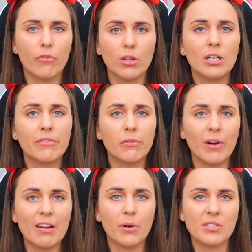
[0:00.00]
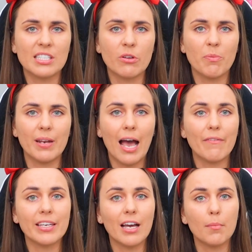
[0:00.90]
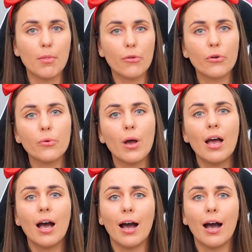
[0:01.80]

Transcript: For a lot of different raid bosses that we've been having come through,